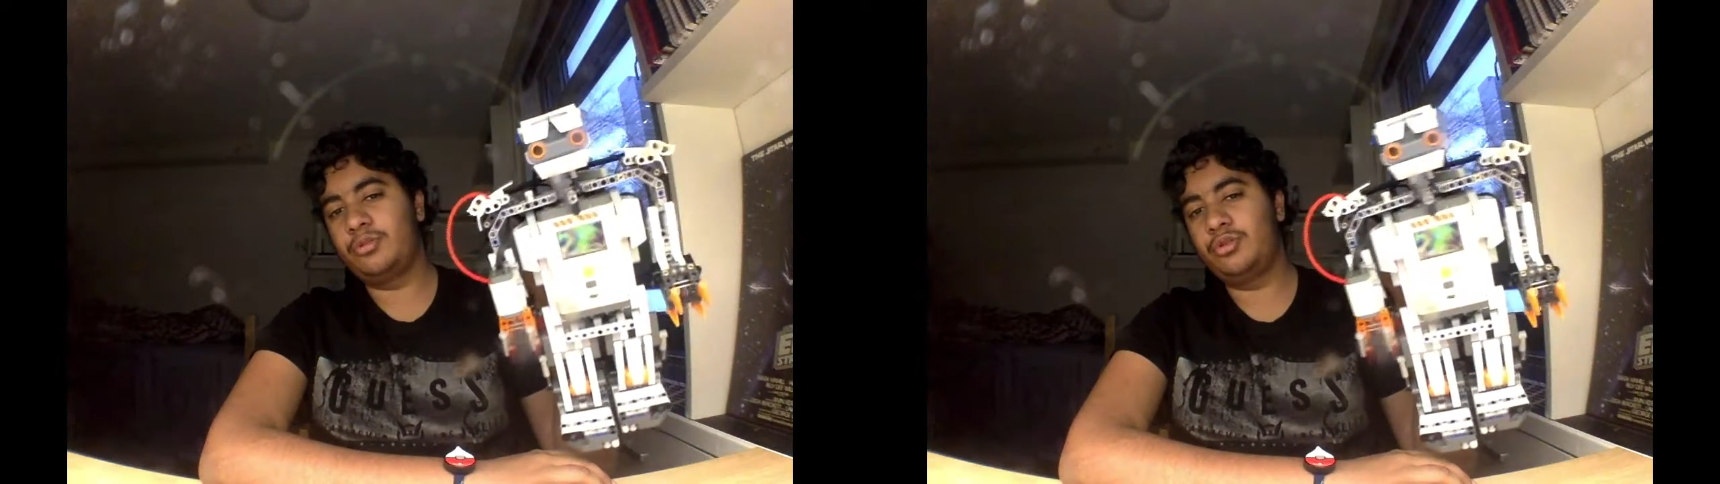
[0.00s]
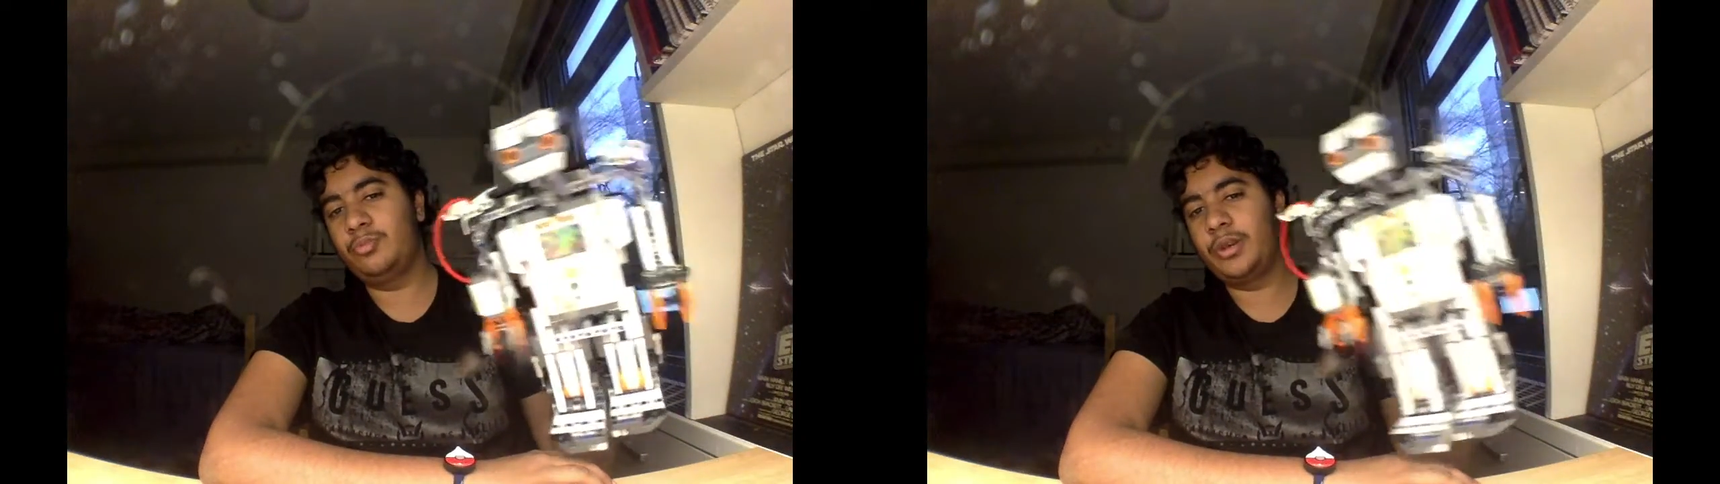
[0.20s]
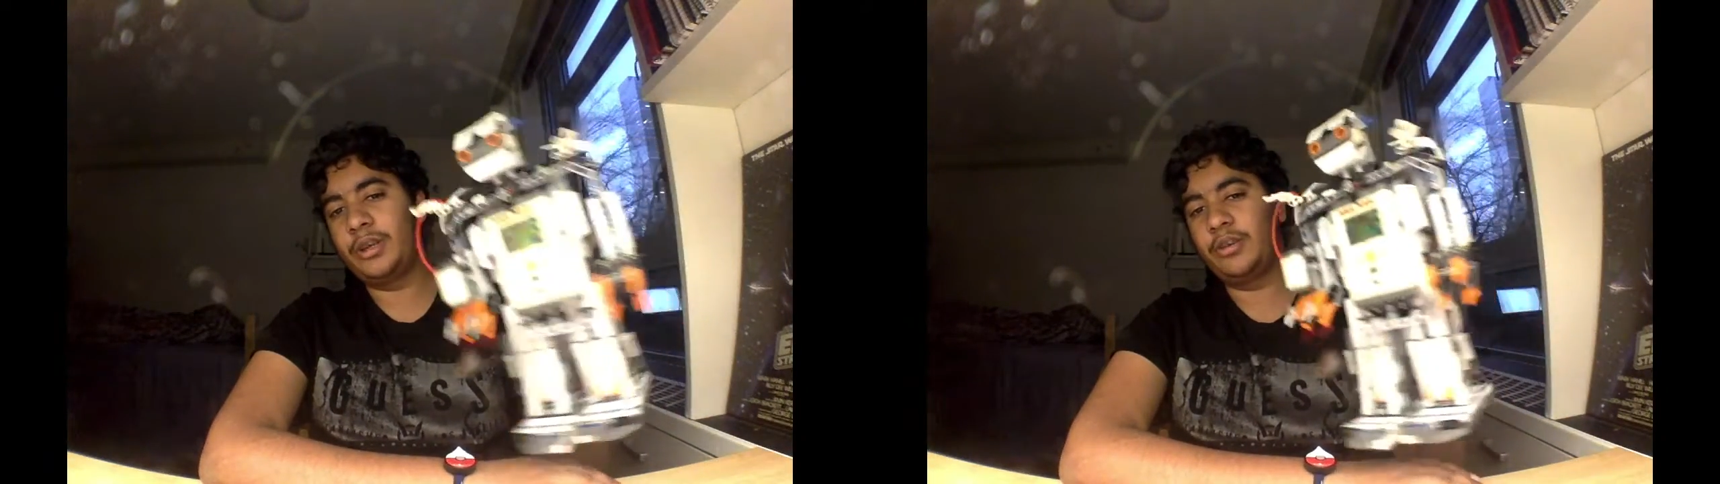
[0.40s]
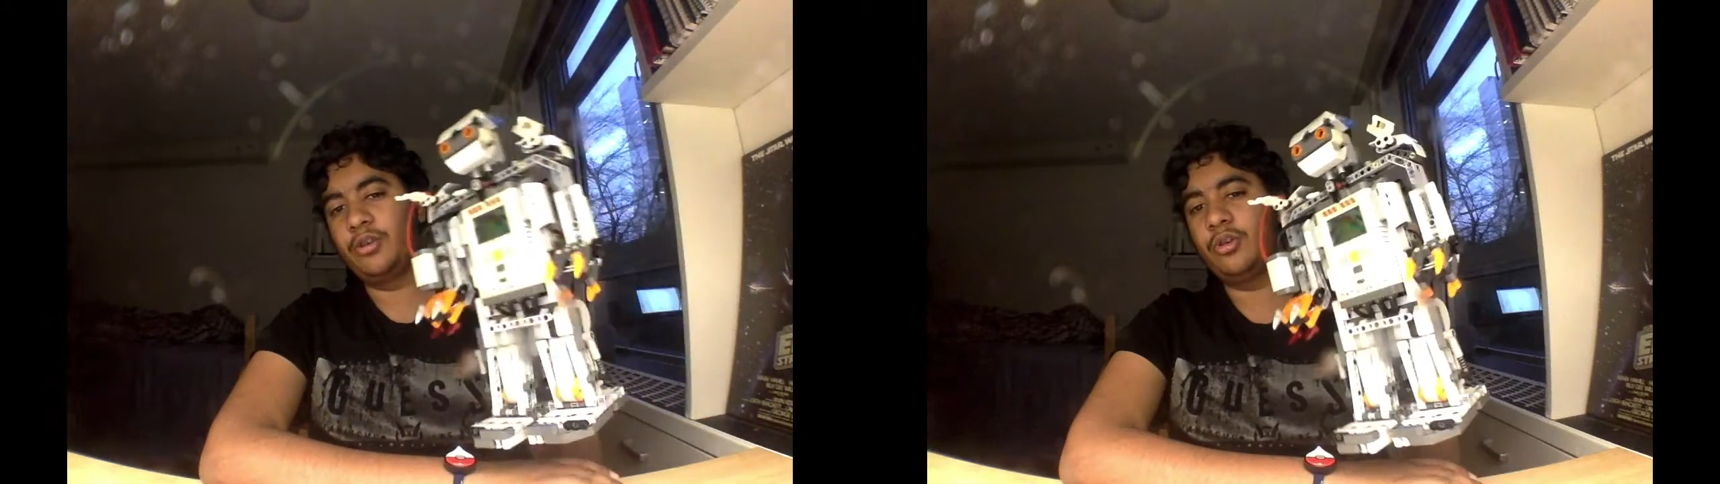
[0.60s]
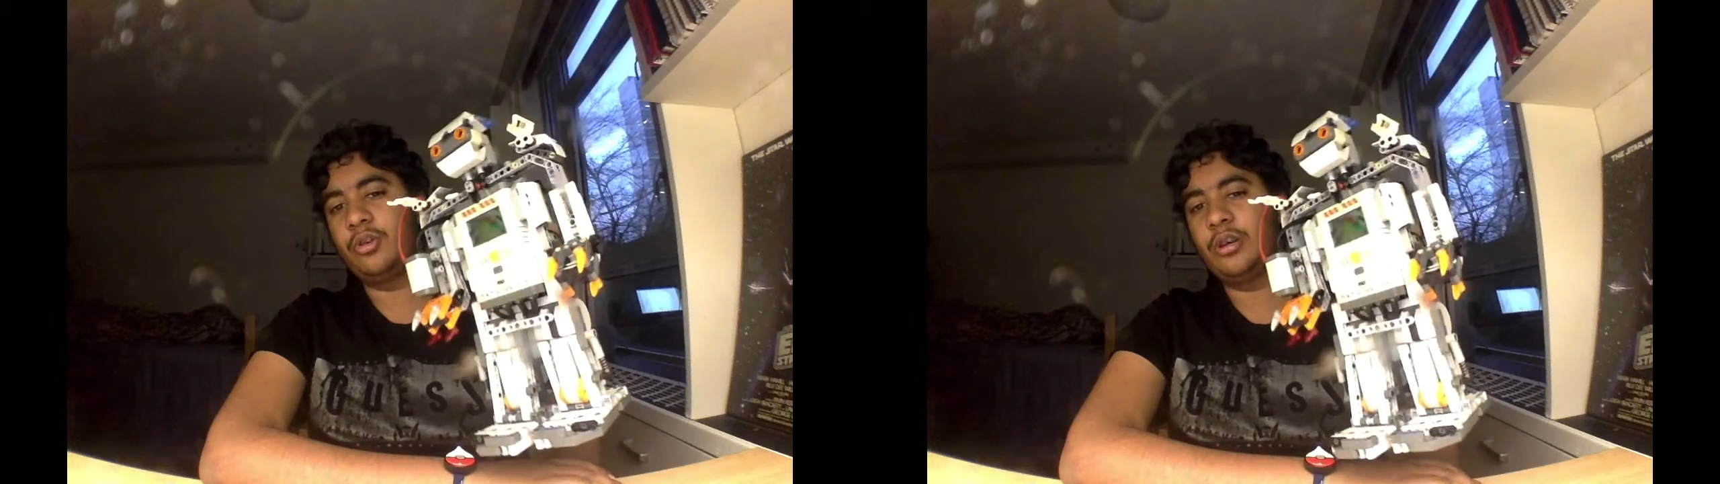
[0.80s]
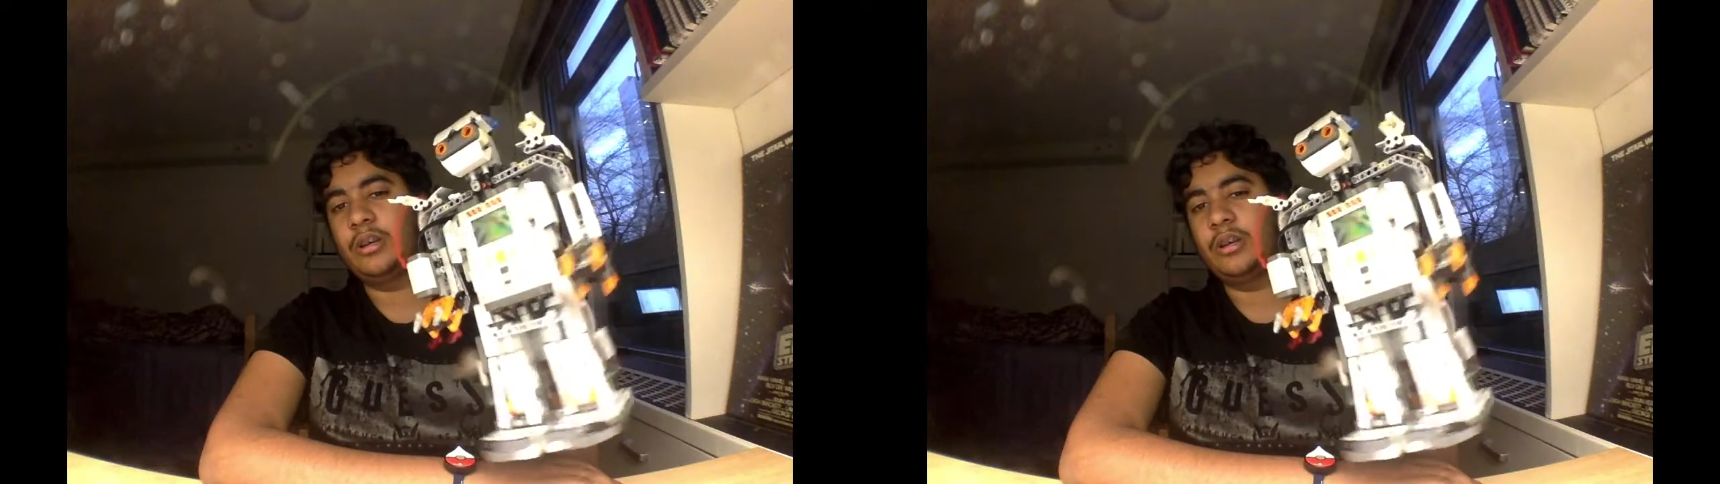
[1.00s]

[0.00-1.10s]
2.0